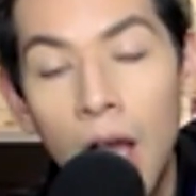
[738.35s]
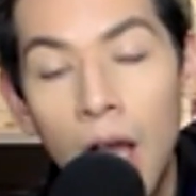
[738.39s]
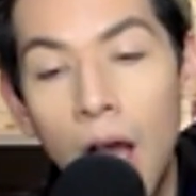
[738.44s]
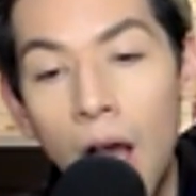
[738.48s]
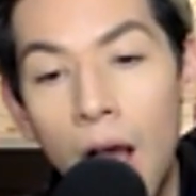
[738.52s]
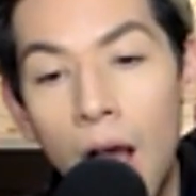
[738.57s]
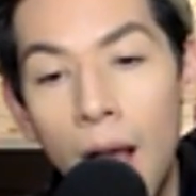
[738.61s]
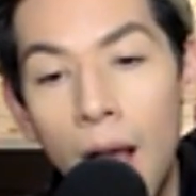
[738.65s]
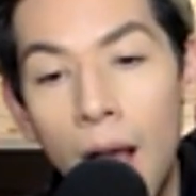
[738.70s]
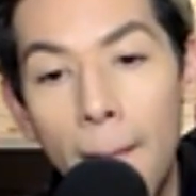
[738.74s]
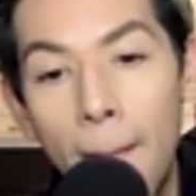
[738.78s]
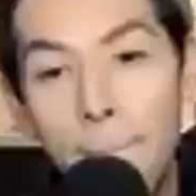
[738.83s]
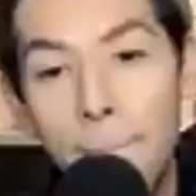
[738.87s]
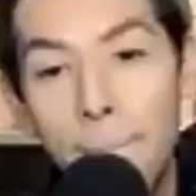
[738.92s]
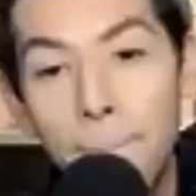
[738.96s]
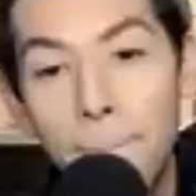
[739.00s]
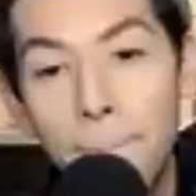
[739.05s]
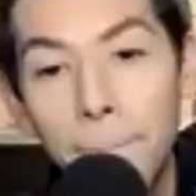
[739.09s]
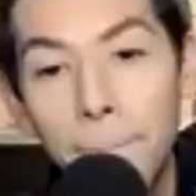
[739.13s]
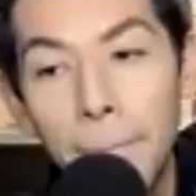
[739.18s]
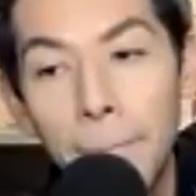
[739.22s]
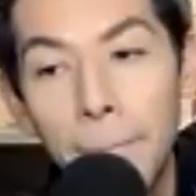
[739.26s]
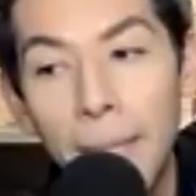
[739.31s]
Um,
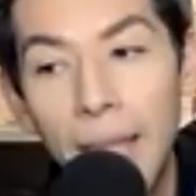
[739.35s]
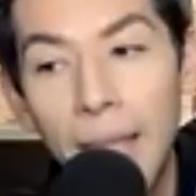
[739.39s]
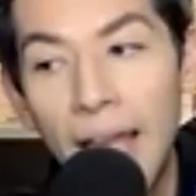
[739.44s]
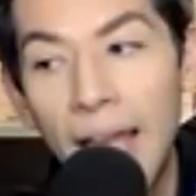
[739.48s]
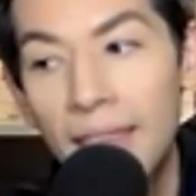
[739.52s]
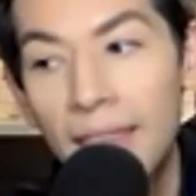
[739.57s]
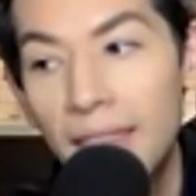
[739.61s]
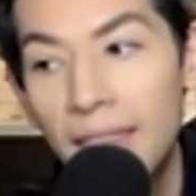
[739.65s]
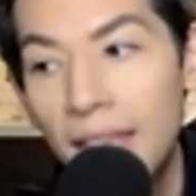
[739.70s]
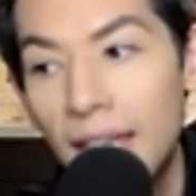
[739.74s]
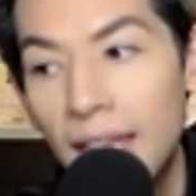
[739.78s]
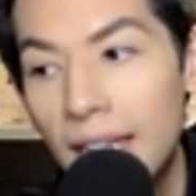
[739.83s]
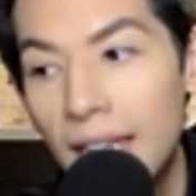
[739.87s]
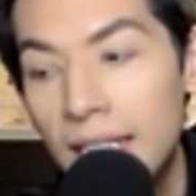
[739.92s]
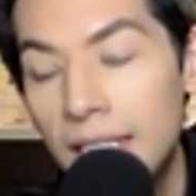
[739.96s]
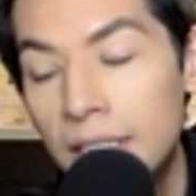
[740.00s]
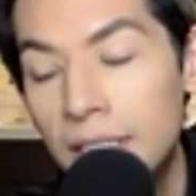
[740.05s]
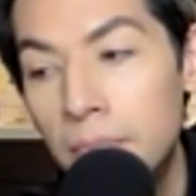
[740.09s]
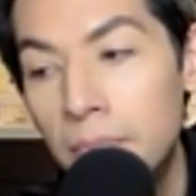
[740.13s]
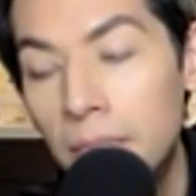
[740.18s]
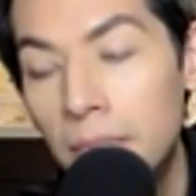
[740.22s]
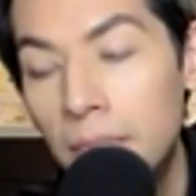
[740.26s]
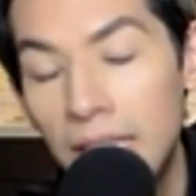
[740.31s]
and that
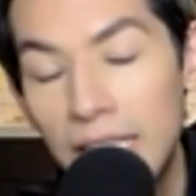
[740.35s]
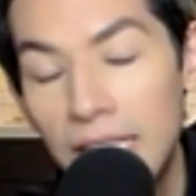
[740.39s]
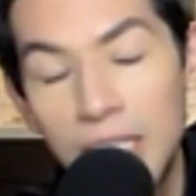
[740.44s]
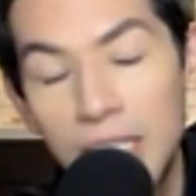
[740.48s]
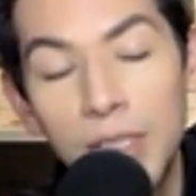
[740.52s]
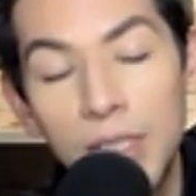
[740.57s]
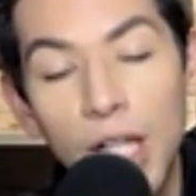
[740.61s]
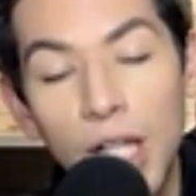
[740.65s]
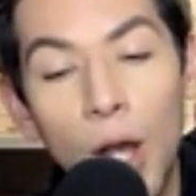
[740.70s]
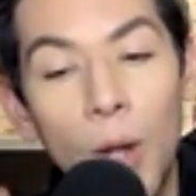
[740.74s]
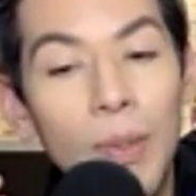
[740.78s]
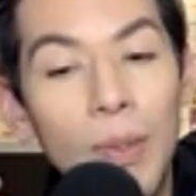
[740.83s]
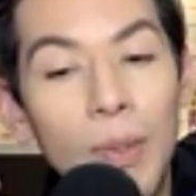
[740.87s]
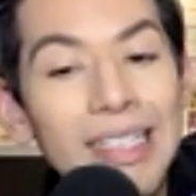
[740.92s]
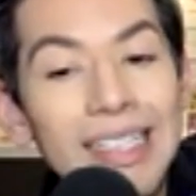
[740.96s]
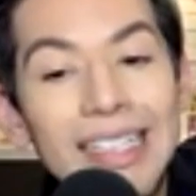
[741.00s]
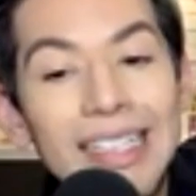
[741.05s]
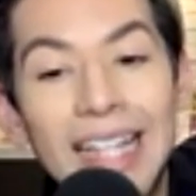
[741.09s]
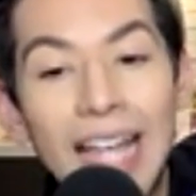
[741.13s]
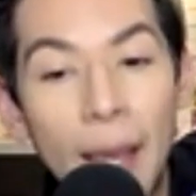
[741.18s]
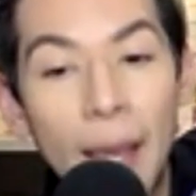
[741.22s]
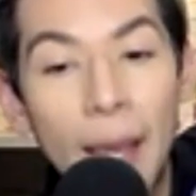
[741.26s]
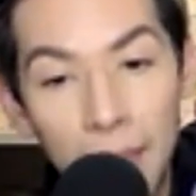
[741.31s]
Melissa was always
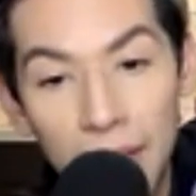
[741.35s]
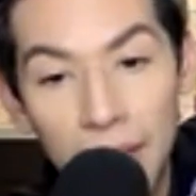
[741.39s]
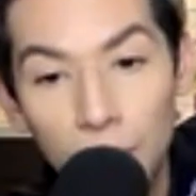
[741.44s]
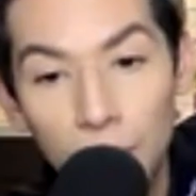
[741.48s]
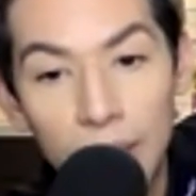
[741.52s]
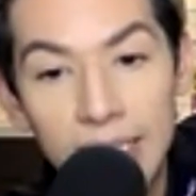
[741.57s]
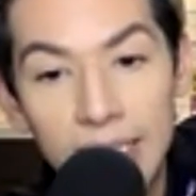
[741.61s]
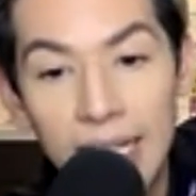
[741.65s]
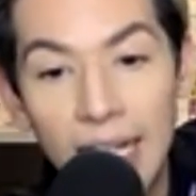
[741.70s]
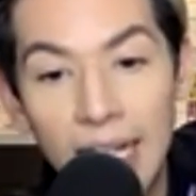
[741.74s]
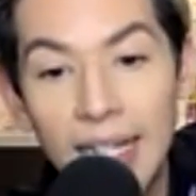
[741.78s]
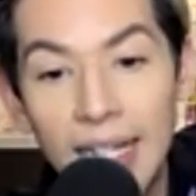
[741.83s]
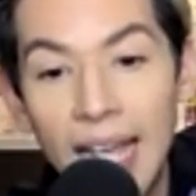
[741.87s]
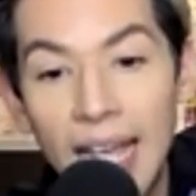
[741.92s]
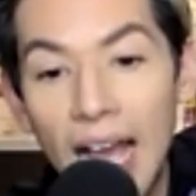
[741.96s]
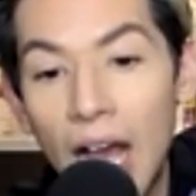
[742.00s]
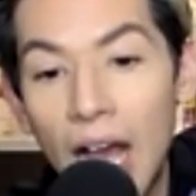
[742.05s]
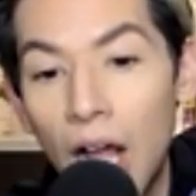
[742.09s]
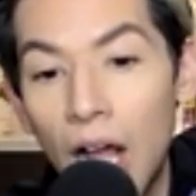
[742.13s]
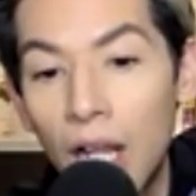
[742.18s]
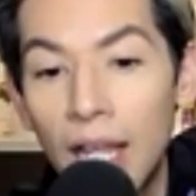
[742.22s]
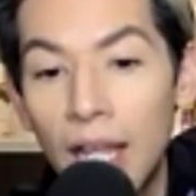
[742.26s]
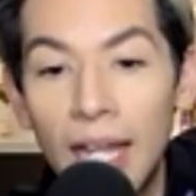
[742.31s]
DMing with
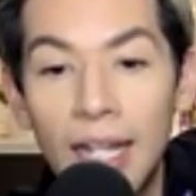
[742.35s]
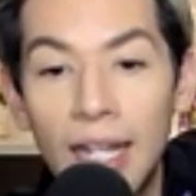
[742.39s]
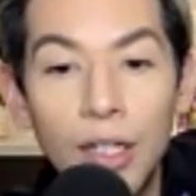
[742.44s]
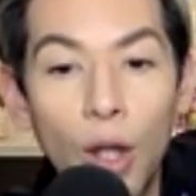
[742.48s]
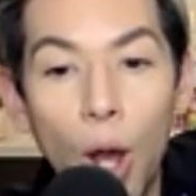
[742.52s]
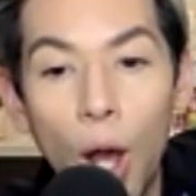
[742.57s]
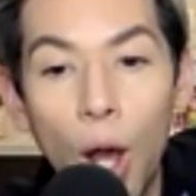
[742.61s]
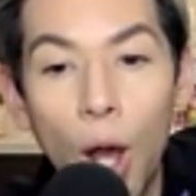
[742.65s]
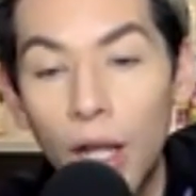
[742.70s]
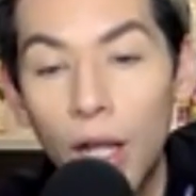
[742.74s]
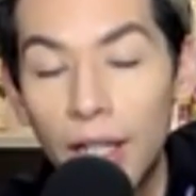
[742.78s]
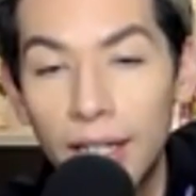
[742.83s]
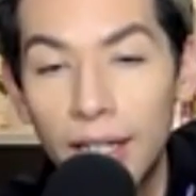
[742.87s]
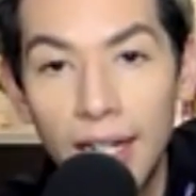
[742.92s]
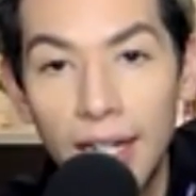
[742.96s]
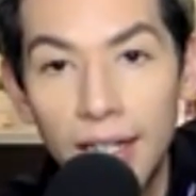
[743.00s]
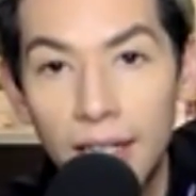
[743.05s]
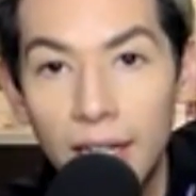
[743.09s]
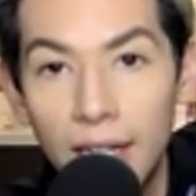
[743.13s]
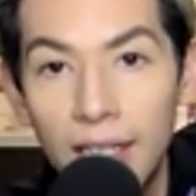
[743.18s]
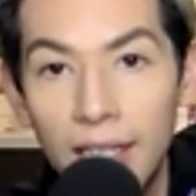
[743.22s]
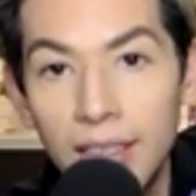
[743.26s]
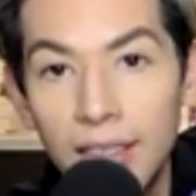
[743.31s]
Danielle and calling
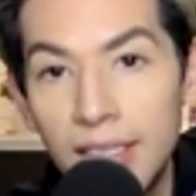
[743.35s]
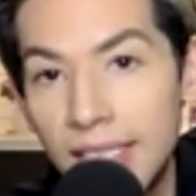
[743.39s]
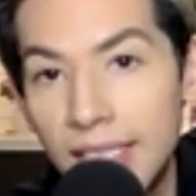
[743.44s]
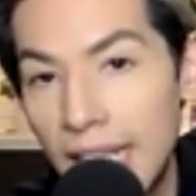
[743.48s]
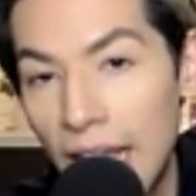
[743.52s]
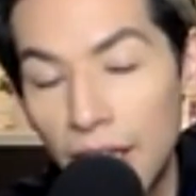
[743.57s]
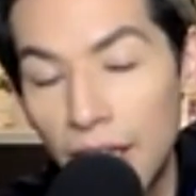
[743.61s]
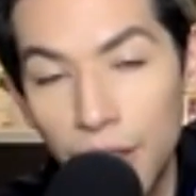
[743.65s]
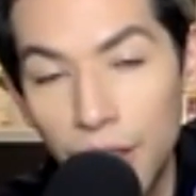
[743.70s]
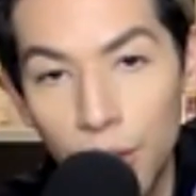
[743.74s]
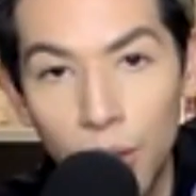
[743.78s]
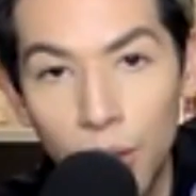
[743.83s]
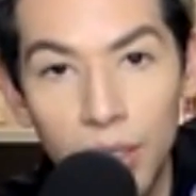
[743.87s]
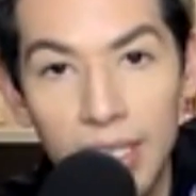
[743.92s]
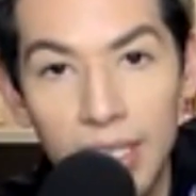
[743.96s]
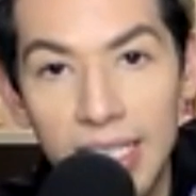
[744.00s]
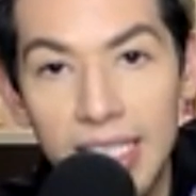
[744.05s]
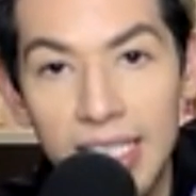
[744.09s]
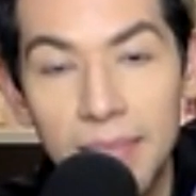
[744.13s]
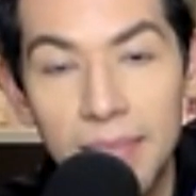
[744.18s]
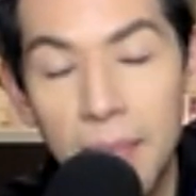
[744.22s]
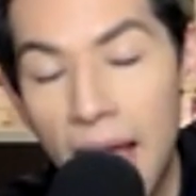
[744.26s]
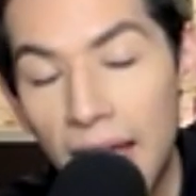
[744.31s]
and, and telling her all this
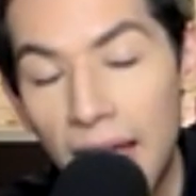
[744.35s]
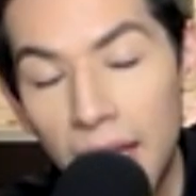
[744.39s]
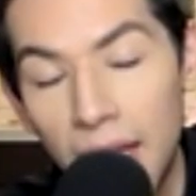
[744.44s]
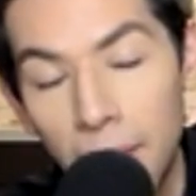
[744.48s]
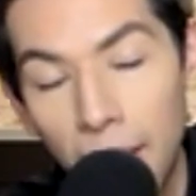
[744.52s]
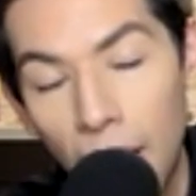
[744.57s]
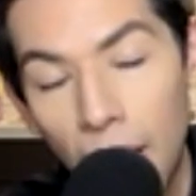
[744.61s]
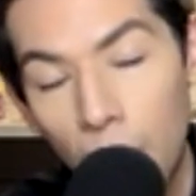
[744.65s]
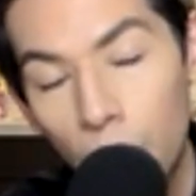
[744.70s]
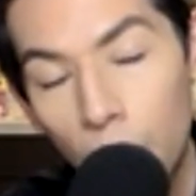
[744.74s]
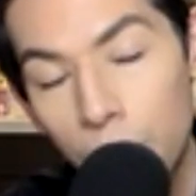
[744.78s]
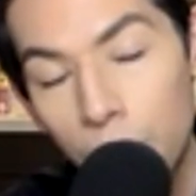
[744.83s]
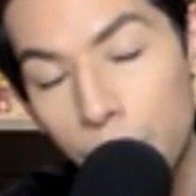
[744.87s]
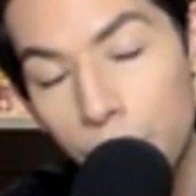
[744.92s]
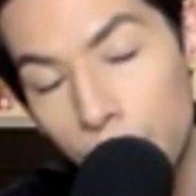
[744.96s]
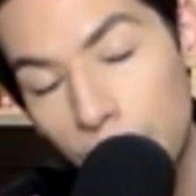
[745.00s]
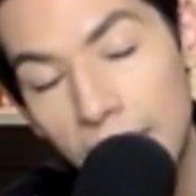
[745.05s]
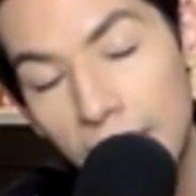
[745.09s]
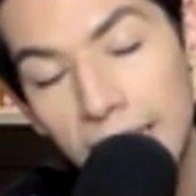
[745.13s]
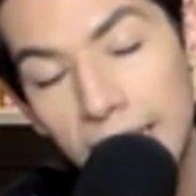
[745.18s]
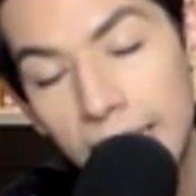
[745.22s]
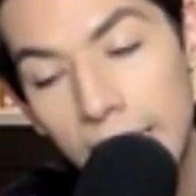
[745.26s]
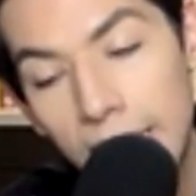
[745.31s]
smack about
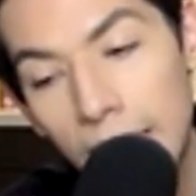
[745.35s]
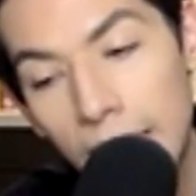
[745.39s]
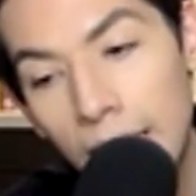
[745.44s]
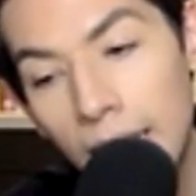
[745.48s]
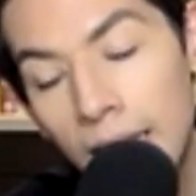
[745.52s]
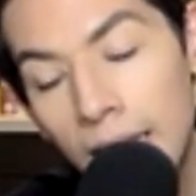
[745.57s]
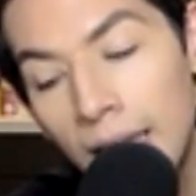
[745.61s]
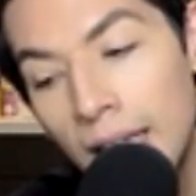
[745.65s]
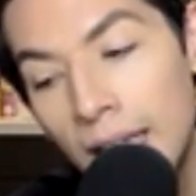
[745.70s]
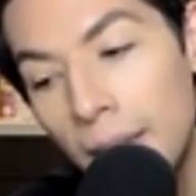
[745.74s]
Teresa.